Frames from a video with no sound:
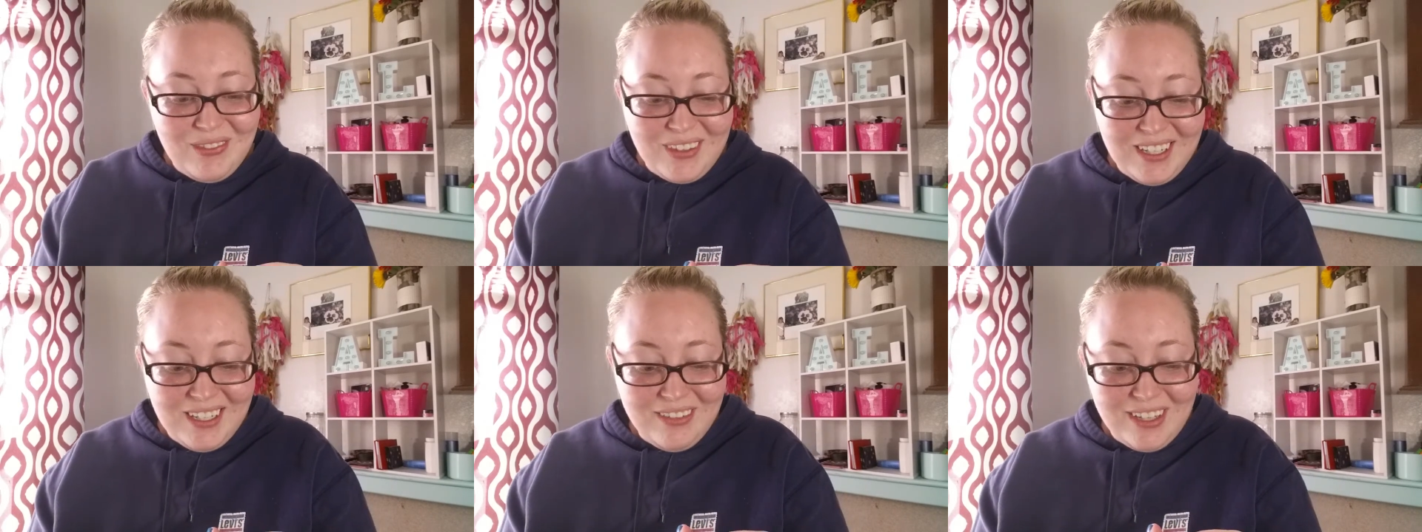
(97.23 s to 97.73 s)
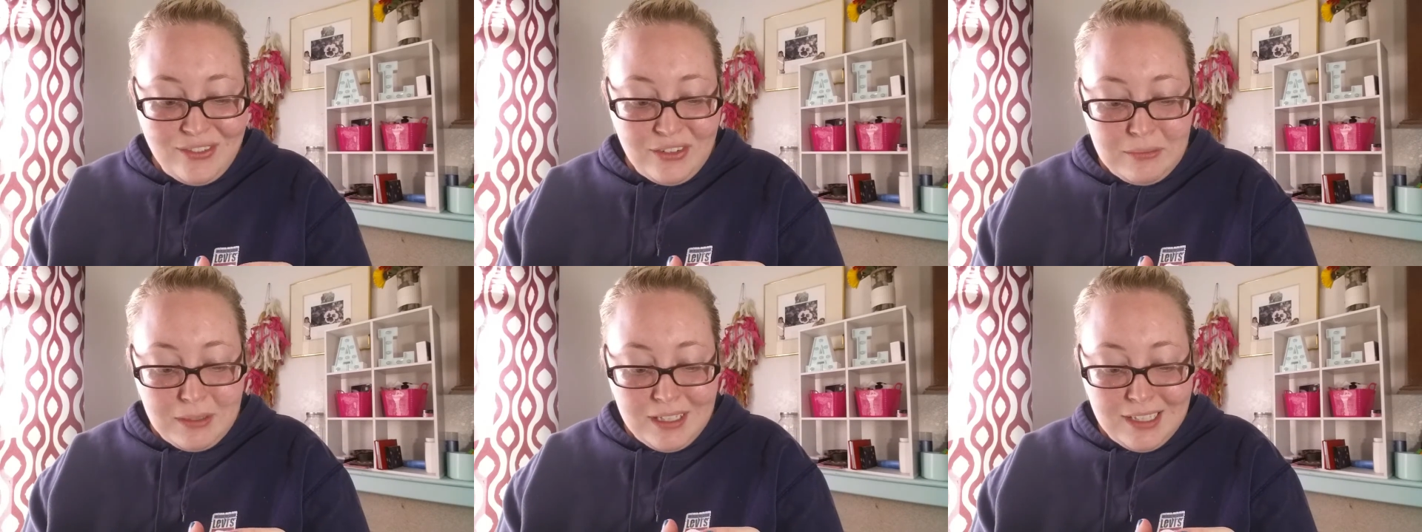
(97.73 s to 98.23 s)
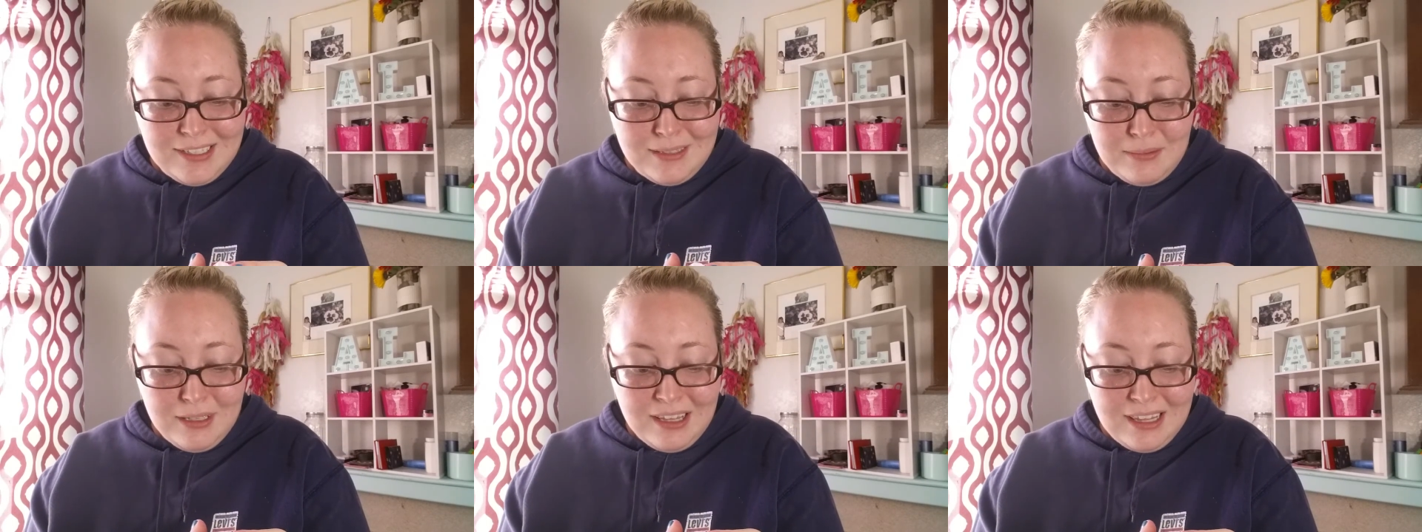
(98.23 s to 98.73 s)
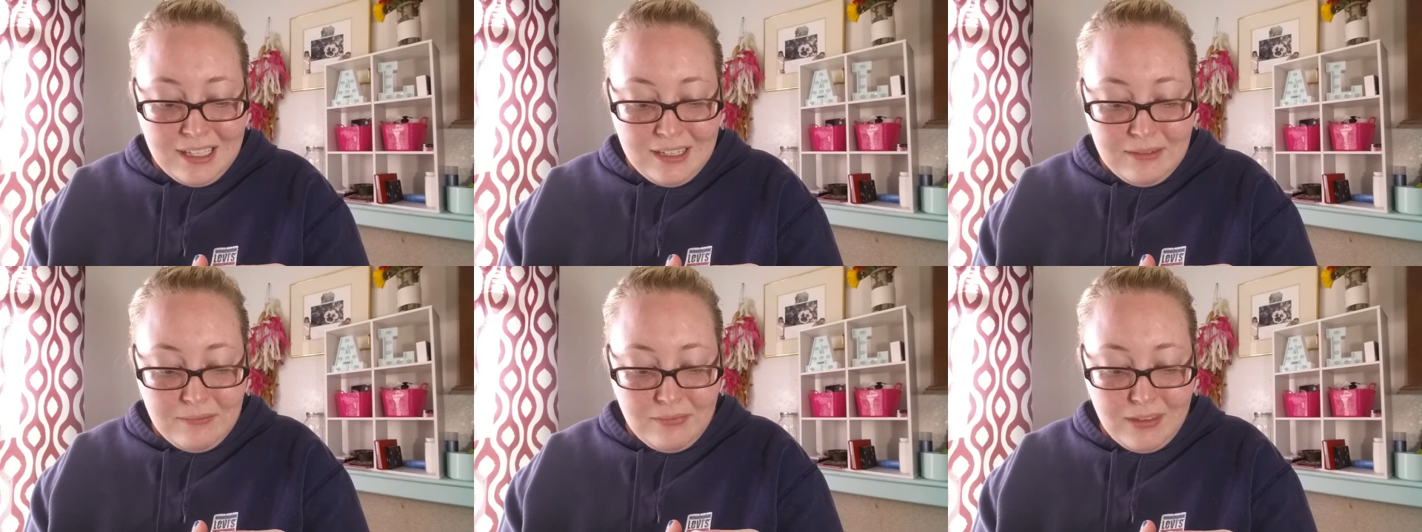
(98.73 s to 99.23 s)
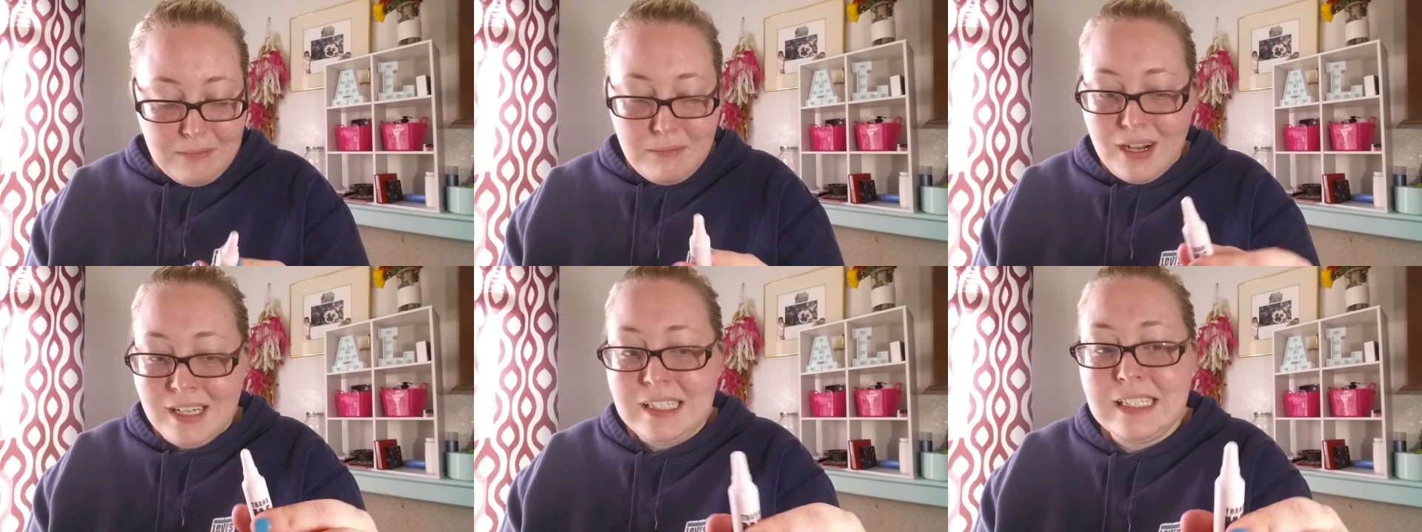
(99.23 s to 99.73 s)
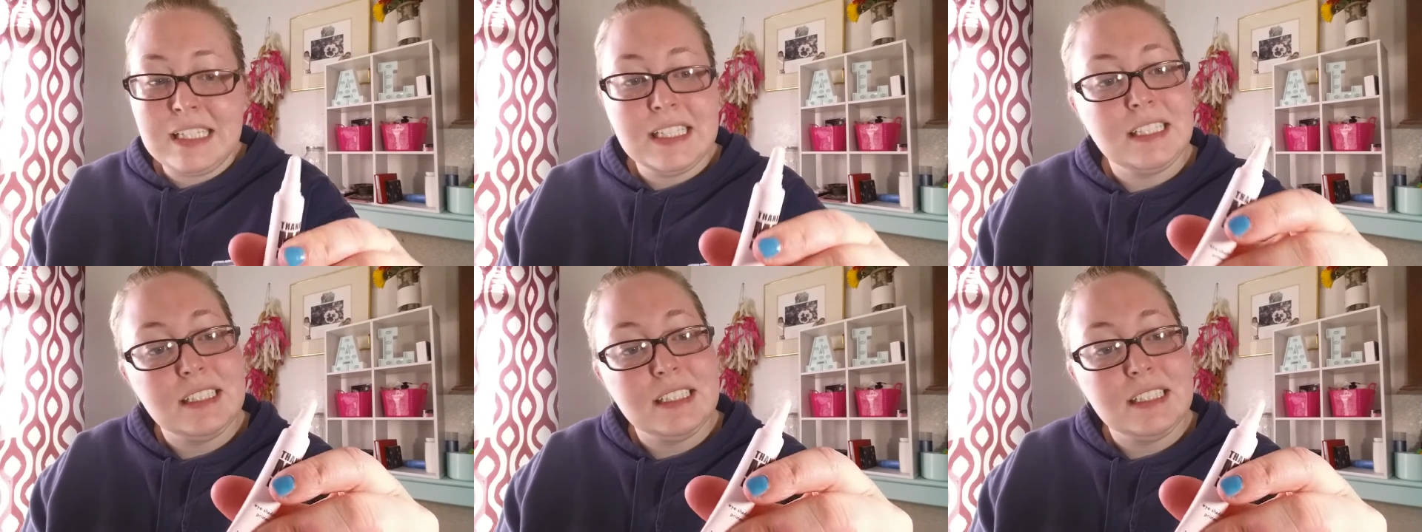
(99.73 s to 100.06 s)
It's from Elizabeth Mott.